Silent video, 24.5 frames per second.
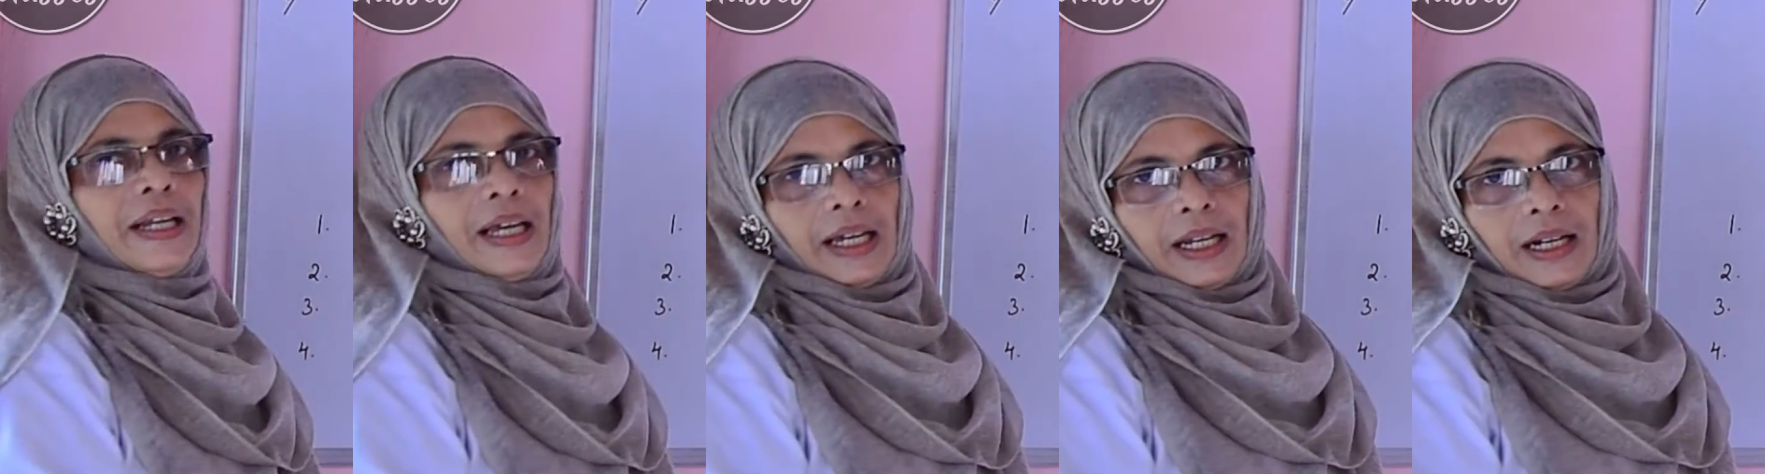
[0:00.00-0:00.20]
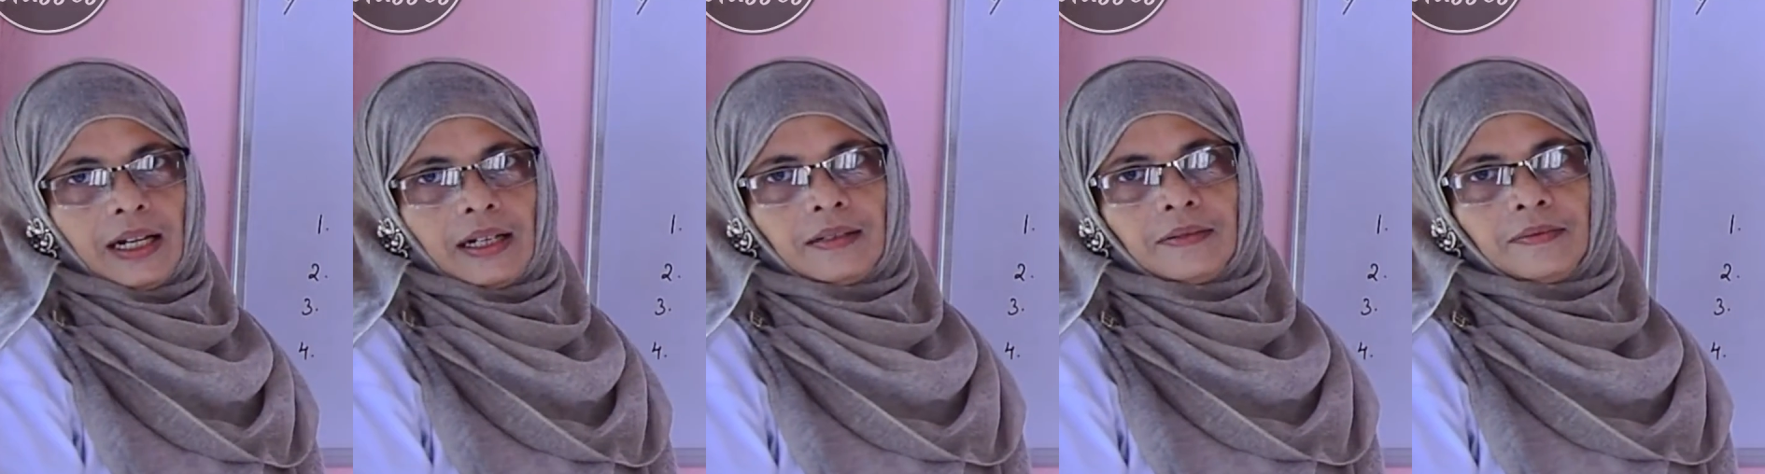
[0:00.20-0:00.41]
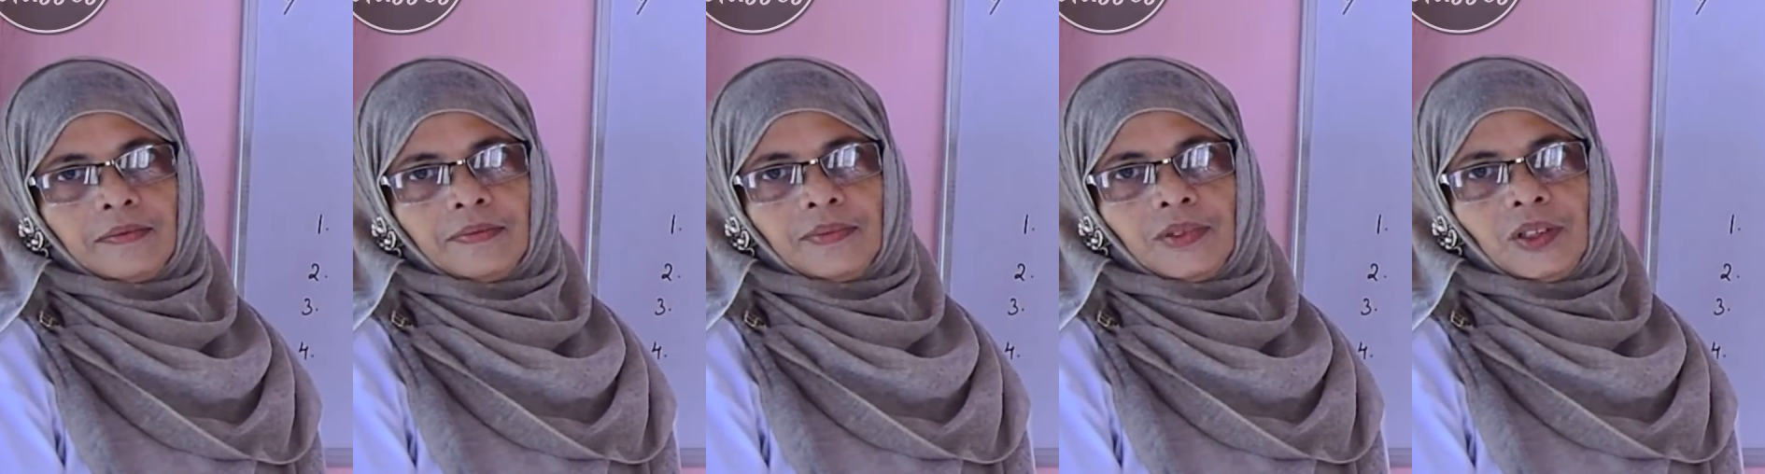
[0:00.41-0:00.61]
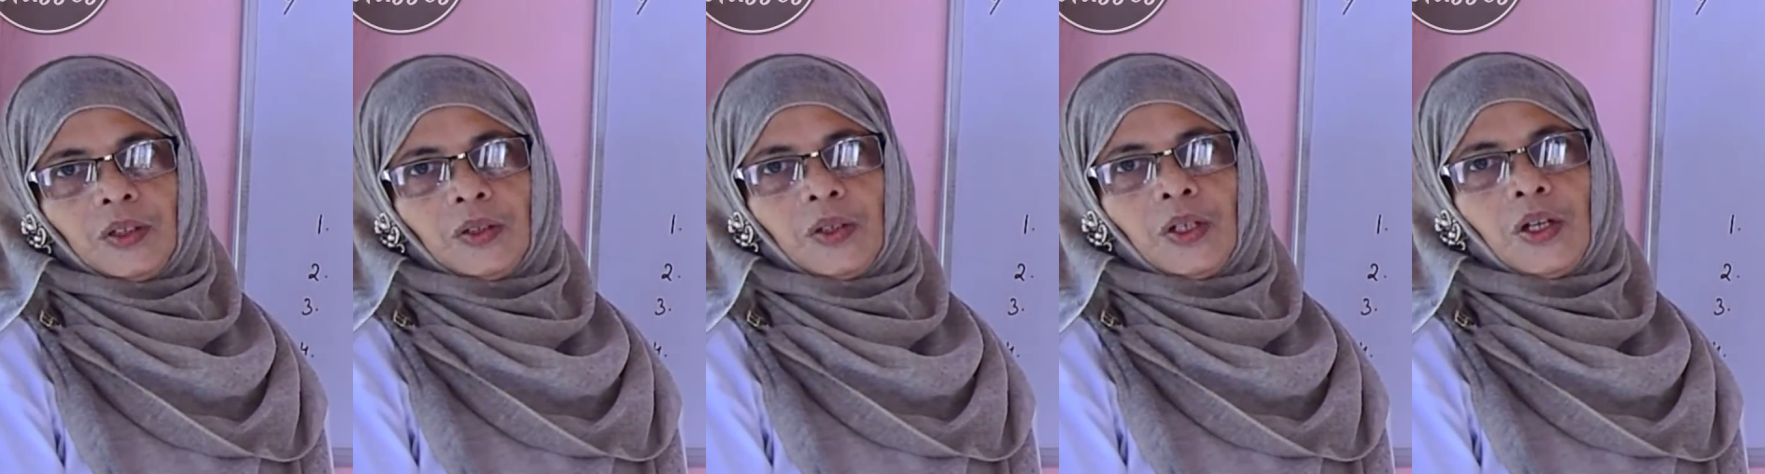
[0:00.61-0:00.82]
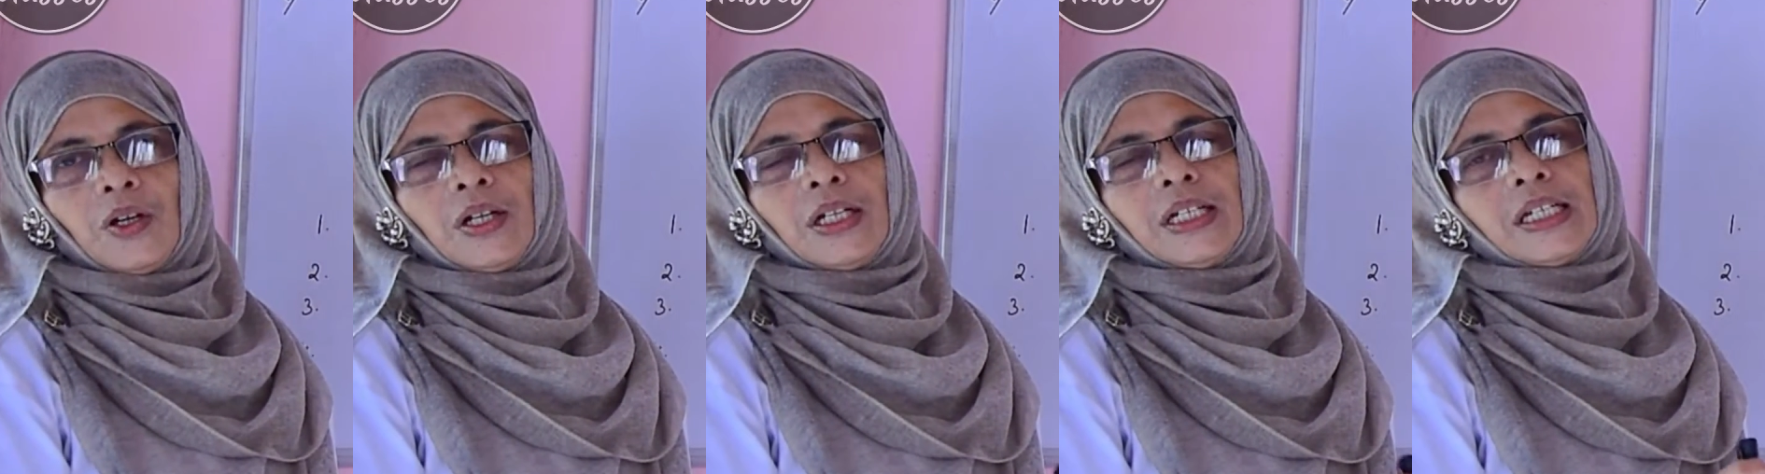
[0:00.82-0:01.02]
nail. You
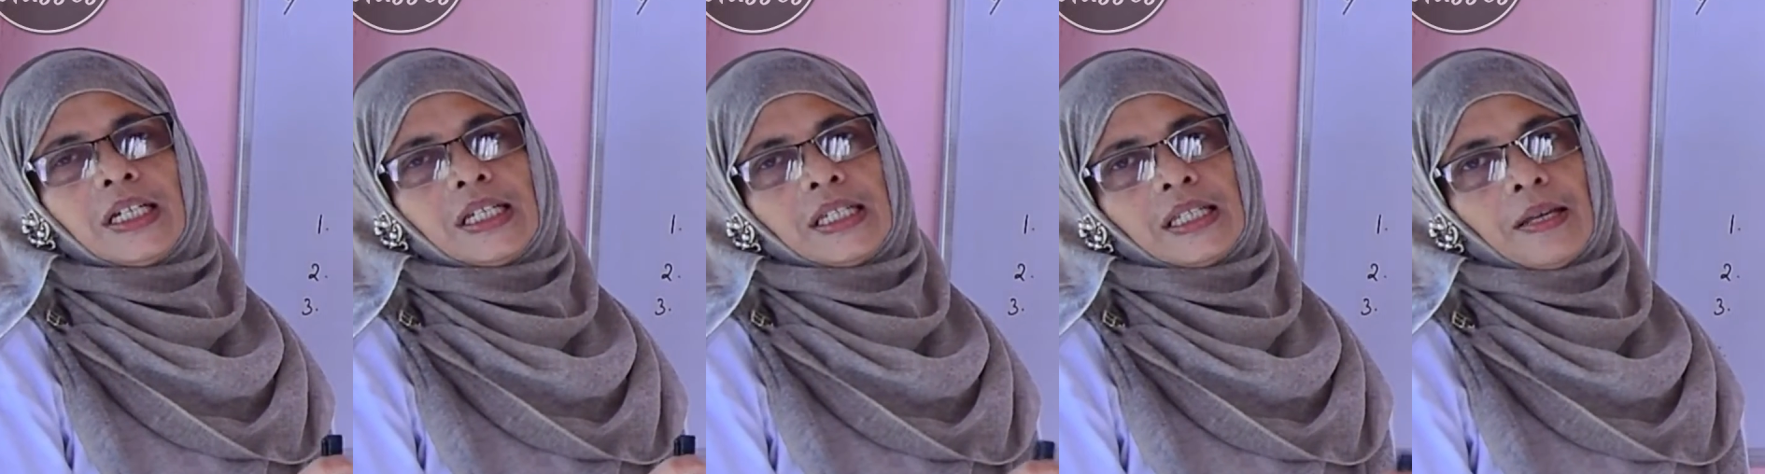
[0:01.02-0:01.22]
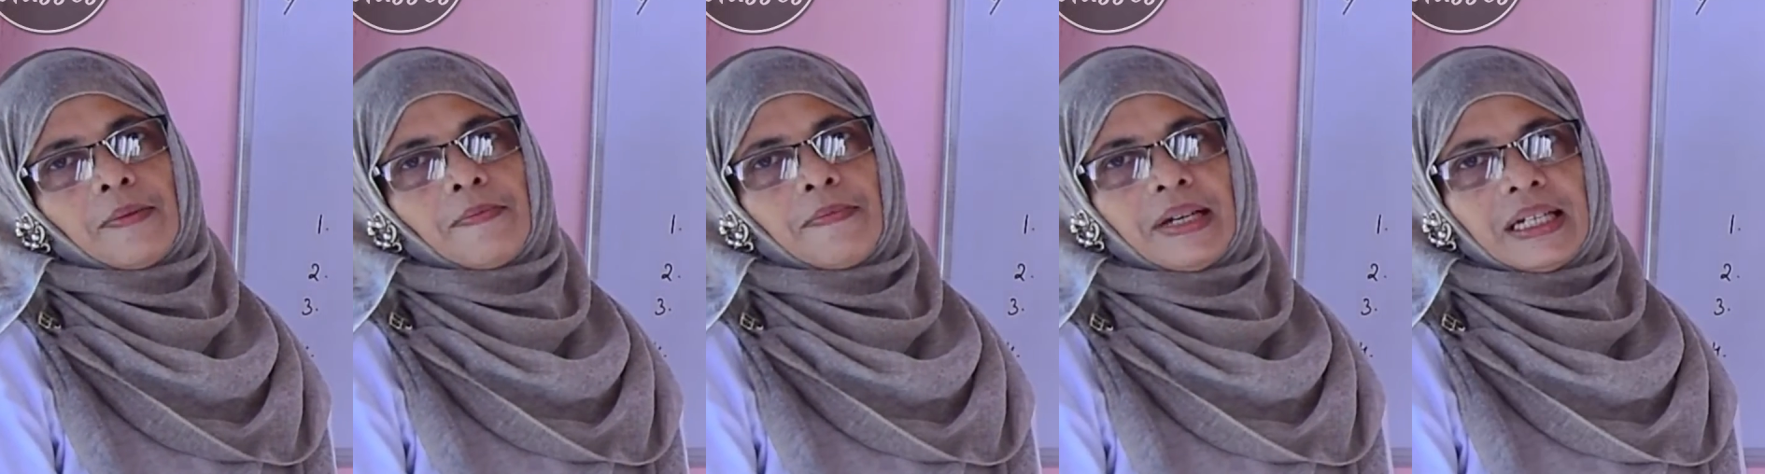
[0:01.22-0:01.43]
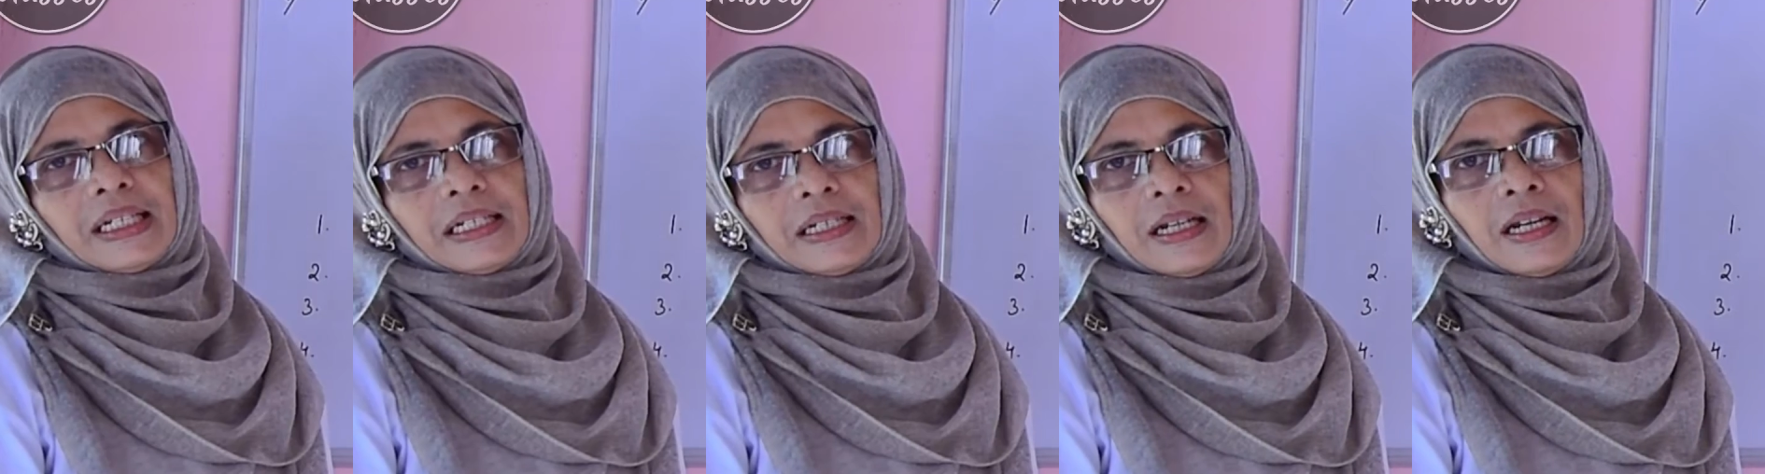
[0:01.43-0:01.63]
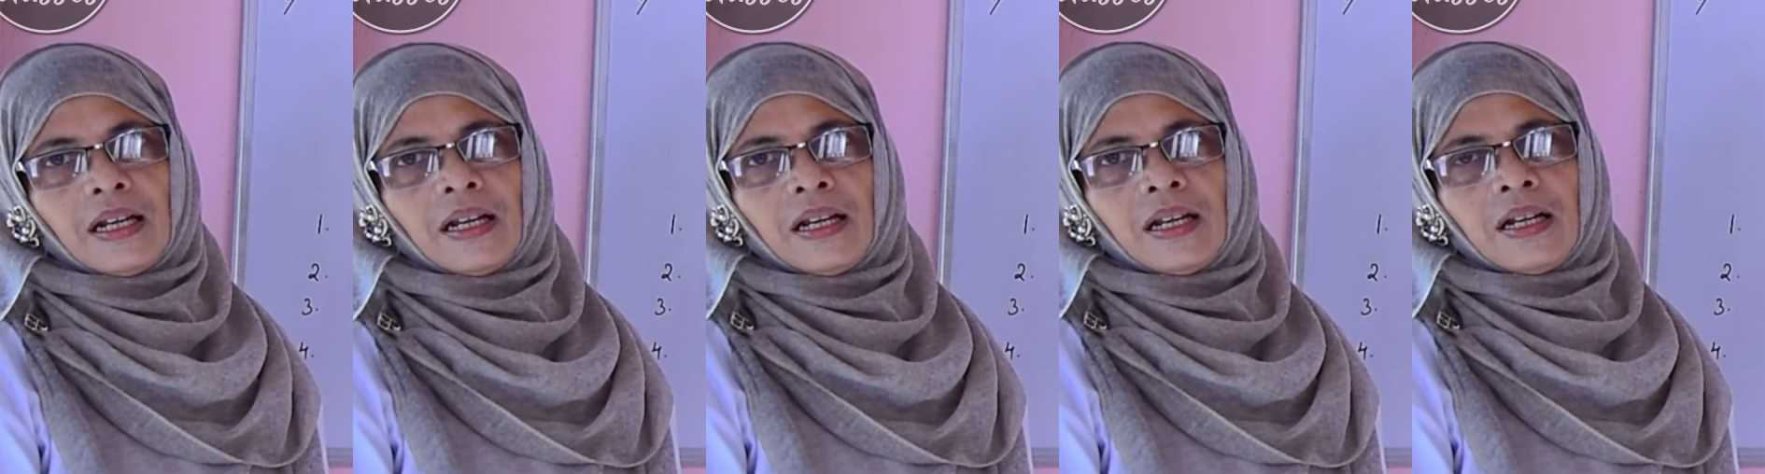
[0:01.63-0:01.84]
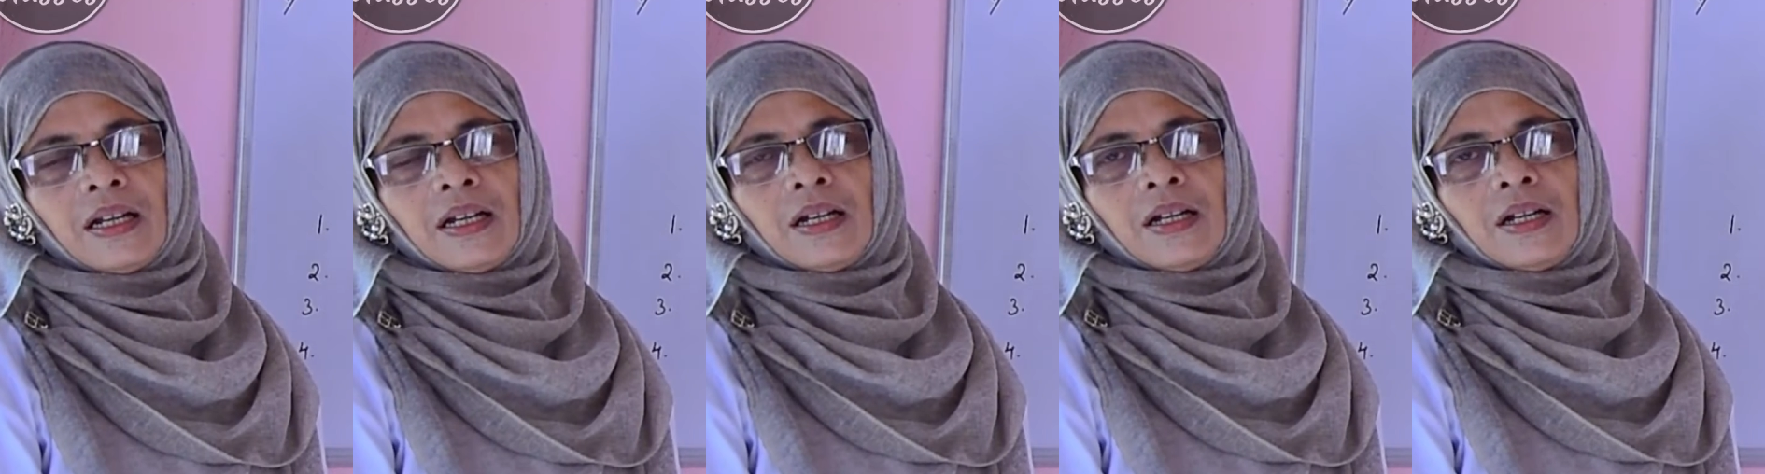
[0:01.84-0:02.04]
know it is a metal,